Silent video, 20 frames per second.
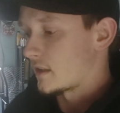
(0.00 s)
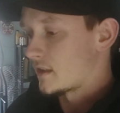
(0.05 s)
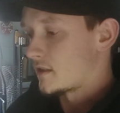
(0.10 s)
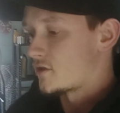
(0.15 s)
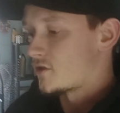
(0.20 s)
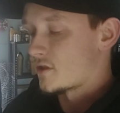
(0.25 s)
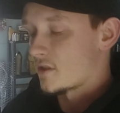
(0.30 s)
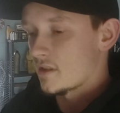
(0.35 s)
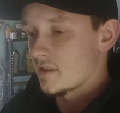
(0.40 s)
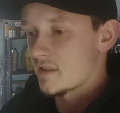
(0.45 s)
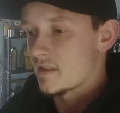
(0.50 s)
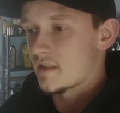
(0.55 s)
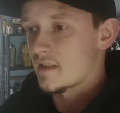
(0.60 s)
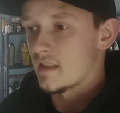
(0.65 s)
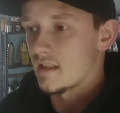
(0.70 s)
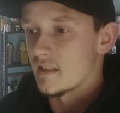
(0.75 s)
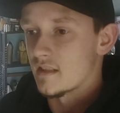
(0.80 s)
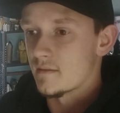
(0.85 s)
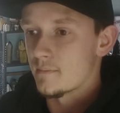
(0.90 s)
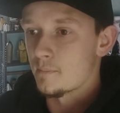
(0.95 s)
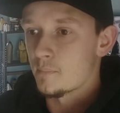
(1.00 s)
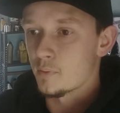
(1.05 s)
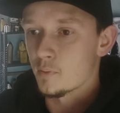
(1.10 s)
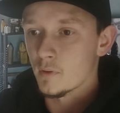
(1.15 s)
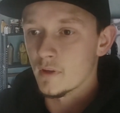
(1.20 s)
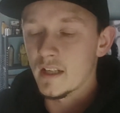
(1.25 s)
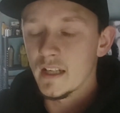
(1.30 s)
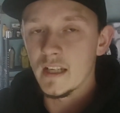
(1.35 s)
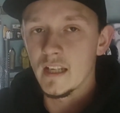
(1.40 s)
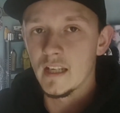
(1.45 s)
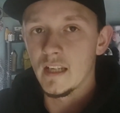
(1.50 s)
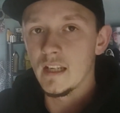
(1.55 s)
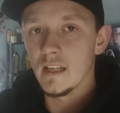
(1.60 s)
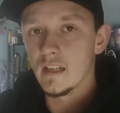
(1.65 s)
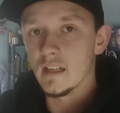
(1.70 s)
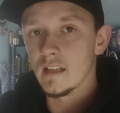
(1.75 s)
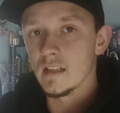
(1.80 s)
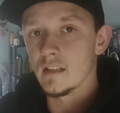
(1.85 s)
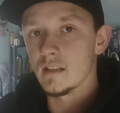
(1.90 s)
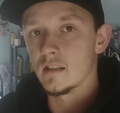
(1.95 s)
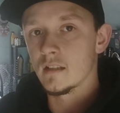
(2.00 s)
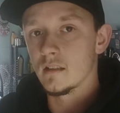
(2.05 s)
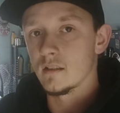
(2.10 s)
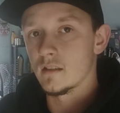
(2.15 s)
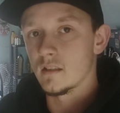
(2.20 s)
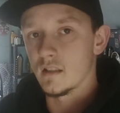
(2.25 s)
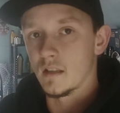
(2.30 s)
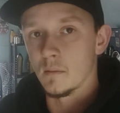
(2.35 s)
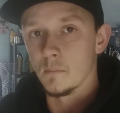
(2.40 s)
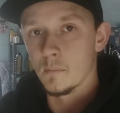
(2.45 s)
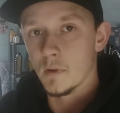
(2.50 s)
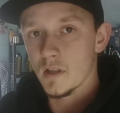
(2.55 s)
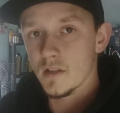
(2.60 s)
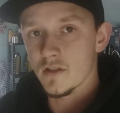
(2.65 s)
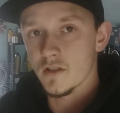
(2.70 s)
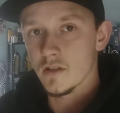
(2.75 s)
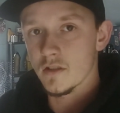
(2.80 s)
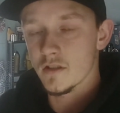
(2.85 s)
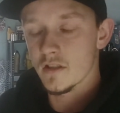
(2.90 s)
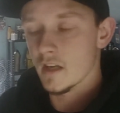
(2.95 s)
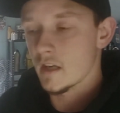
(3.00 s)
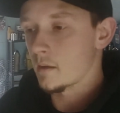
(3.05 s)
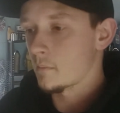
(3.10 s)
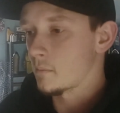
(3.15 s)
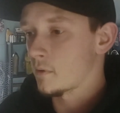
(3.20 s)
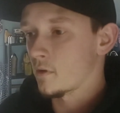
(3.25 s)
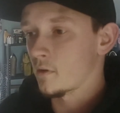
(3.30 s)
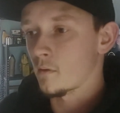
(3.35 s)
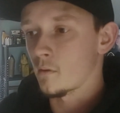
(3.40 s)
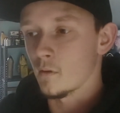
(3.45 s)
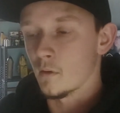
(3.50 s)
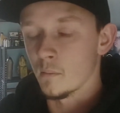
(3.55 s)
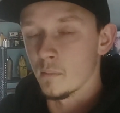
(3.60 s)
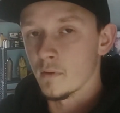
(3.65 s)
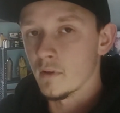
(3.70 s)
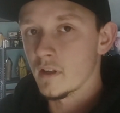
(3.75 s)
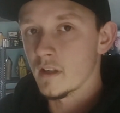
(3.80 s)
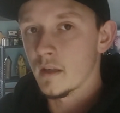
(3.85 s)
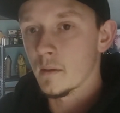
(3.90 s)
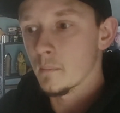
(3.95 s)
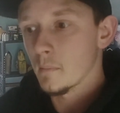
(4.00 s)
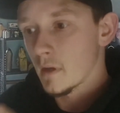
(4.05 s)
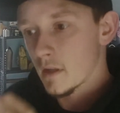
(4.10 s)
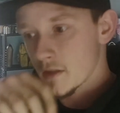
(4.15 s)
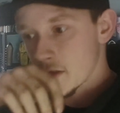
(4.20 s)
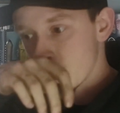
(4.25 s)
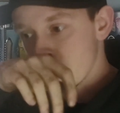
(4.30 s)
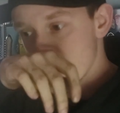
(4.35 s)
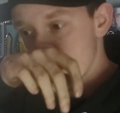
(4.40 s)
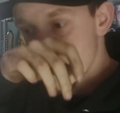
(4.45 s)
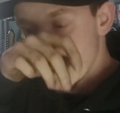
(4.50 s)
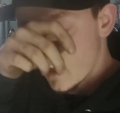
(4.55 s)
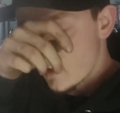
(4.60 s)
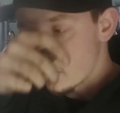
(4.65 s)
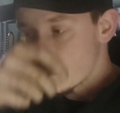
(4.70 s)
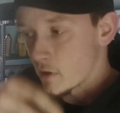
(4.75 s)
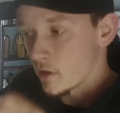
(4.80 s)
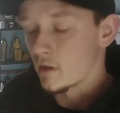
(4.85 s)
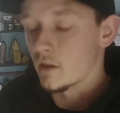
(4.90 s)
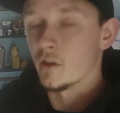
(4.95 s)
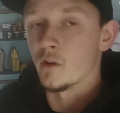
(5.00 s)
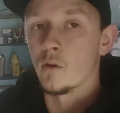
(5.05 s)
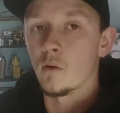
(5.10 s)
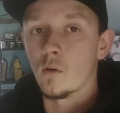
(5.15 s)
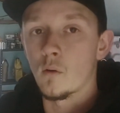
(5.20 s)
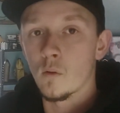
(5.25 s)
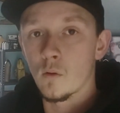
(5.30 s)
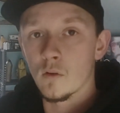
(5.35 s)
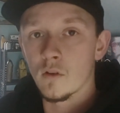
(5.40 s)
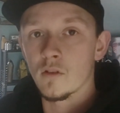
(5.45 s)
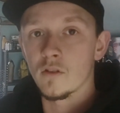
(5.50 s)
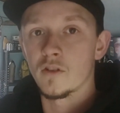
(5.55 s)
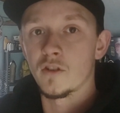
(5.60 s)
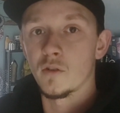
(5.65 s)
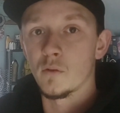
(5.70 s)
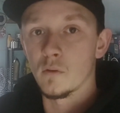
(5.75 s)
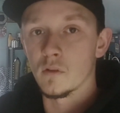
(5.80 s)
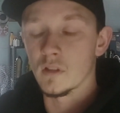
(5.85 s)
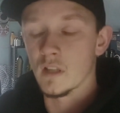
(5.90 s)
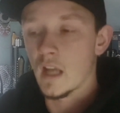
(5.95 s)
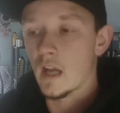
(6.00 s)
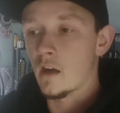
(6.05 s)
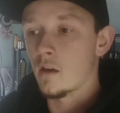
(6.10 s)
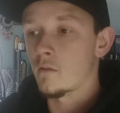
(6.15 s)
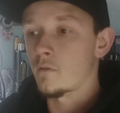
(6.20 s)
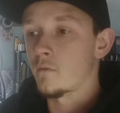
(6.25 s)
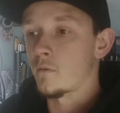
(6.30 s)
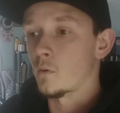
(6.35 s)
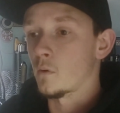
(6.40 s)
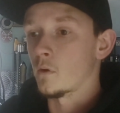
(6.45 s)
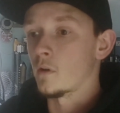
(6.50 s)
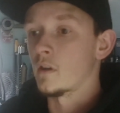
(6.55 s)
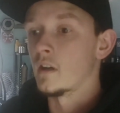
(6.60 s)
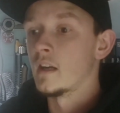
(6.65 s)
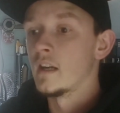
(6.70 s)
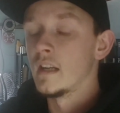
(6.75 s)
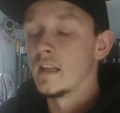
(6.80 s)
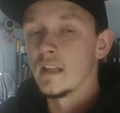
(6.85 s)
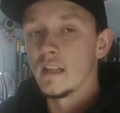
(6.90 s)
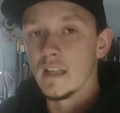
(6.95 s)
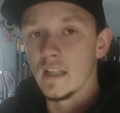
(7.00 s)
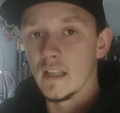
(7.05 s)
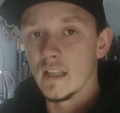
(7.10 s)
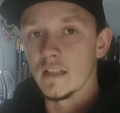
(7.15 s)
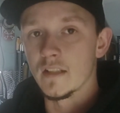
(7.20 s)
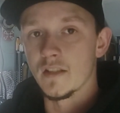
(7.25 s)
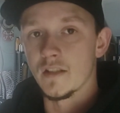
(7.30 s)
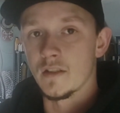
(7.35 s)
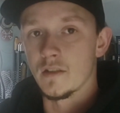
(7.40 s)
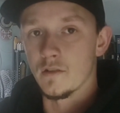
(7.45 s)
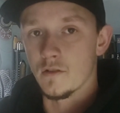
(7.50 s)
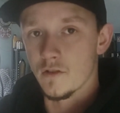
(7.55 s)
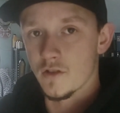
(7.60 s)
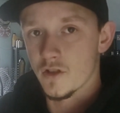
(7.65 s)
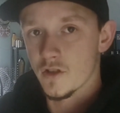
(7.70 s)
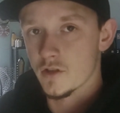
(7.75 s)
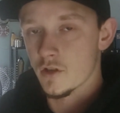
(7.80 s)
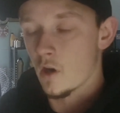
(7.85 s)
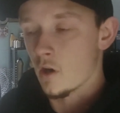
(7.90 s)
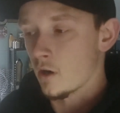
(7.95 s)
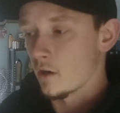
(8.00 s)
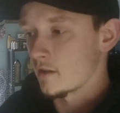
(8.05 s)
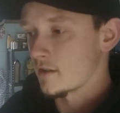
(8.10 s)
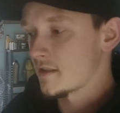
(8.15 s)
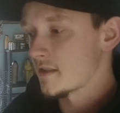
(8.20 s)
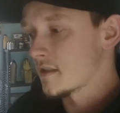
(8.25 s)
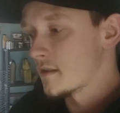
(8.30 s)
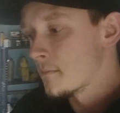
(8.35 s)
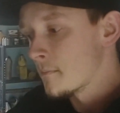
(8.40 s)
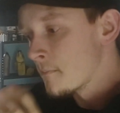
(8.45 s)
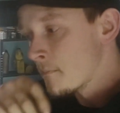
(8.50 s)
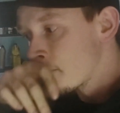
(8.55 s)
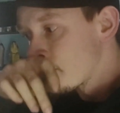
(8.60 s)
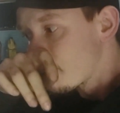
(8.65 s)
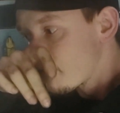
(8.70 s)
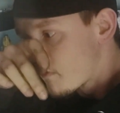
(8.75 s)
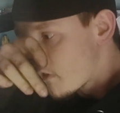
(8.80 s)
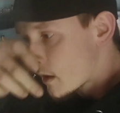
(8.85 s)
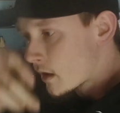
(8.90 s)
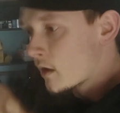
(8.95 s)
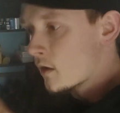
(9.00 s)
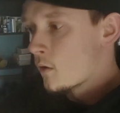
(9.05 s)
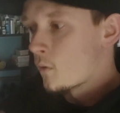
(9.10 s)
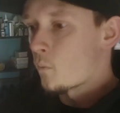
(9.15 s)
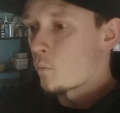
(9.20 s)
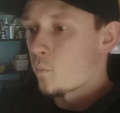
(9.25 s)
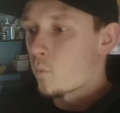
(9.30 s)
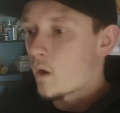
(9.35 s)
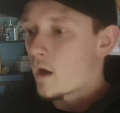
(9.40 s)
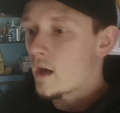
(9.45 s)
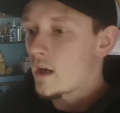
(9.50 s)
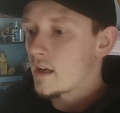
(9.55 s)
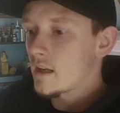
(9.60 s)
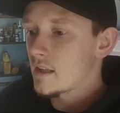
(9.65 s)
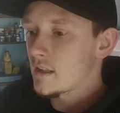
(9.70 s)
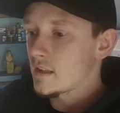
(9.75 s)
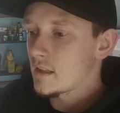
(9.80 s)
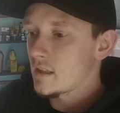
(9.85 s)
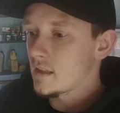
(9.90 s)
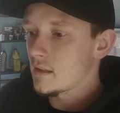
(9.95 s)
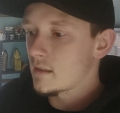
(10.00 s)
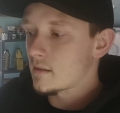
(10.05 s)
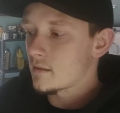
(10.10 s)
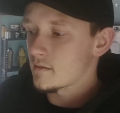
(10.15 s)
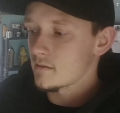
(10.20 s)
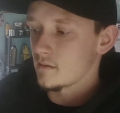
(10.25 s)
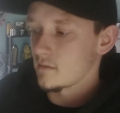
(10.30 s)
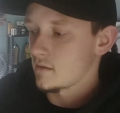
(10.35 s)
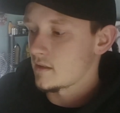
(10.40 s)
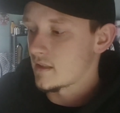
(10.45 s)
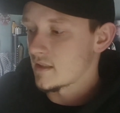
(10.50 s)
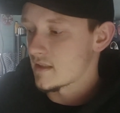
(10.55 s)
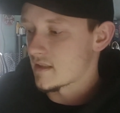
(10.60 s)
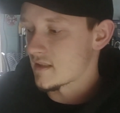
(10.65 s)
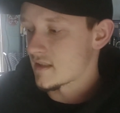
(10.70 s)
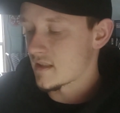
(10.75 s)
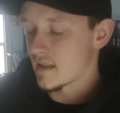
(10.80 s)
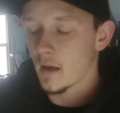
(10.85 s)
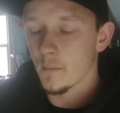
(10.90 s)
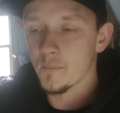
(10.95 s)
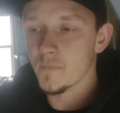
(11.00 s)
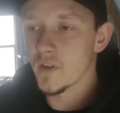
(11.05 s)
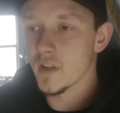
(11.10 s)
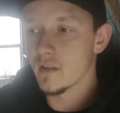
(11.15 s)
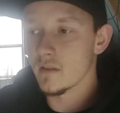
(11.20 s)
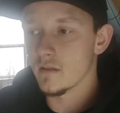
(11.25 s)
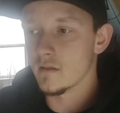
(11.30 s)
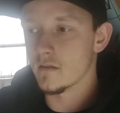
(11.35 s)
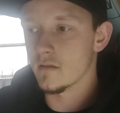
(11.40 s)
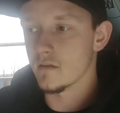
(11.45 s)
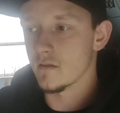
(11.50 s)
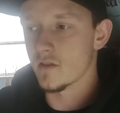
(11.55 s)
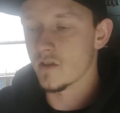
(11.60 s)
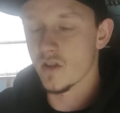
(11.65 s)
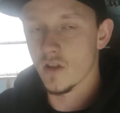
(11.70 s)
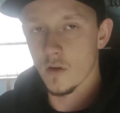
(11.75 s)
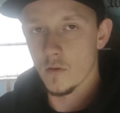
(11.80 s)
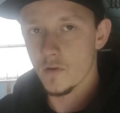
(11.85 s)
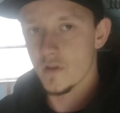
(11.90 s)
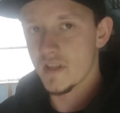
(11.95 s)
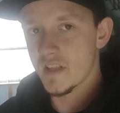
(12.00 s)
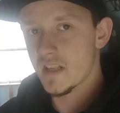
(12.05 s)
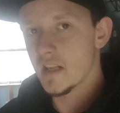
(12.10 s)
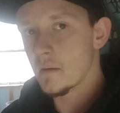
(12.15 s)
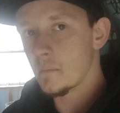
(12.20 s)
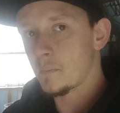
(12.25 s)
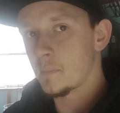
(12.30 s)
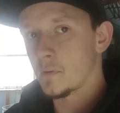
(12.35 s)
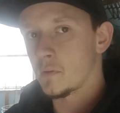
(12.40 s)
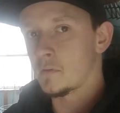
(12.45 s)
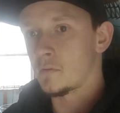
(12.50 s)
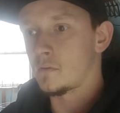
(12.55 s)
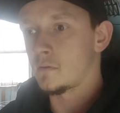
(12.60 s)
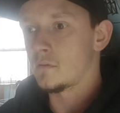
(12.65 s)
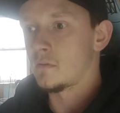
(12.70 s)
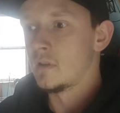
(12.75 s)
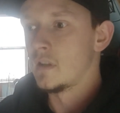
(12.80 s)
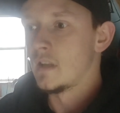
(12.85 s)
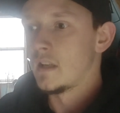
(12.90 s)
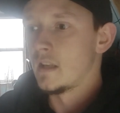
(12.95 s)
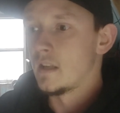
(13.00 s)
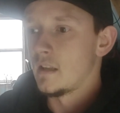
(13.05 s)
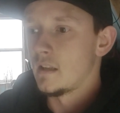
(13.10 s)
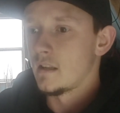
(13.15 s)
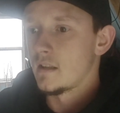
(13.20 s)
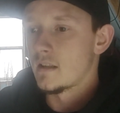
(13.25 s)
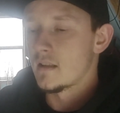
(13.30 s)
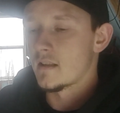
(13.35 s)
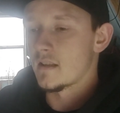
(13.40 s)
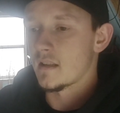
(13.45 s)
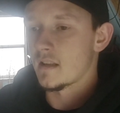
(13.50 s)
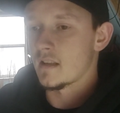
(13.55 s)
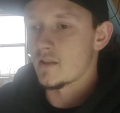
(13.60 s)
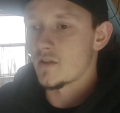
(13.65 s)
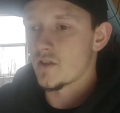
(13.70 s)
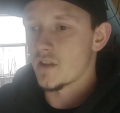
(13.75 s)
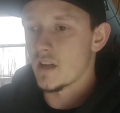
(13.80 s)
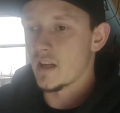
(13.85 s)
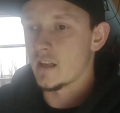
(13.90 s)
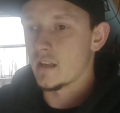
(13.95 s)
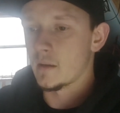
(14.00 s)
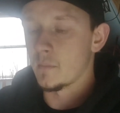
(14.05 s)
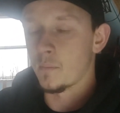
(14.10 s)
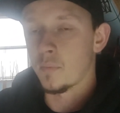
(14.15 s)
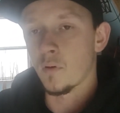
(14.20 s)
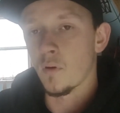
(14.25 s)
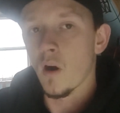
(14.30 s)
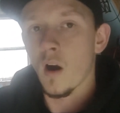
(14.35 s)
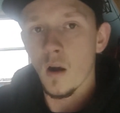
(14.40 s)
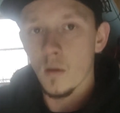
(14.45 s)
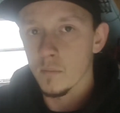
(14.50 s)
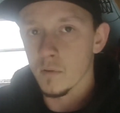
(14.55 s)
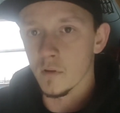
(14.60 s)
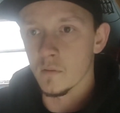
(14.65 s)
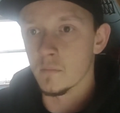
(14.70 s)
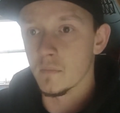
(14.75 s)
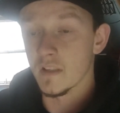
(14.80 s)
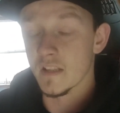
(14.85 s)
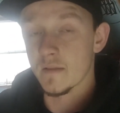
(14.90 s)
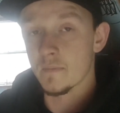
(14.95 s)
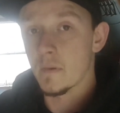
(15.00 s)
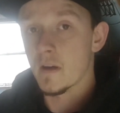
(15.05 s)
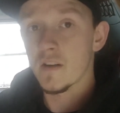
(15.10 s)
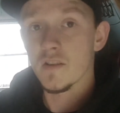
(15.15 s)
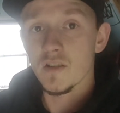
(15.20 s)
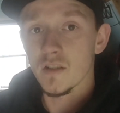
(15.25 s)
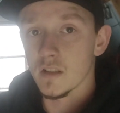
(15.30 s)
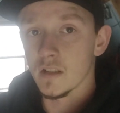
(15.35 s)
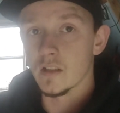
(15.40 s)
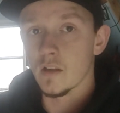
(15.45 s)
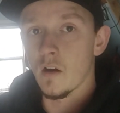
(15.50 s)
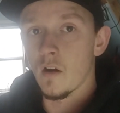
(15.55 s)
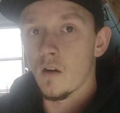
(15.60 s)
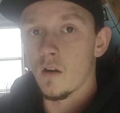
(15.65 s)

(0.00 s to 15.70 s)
It just is preheating the combustion chamber or pre-combustion chamber in order to allow for easier starts. Why is something so simple such a problem, especially